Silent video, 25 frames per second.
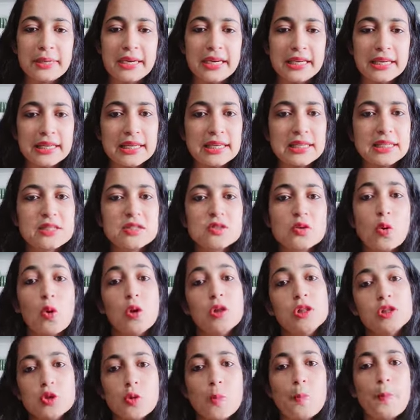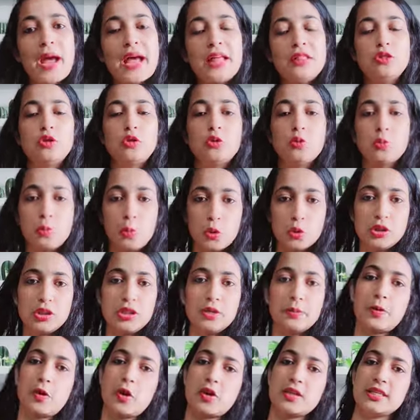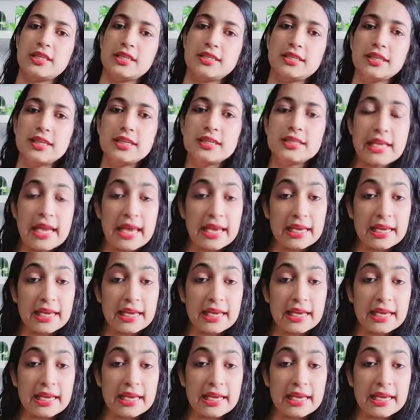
meetings also pan through both the processes.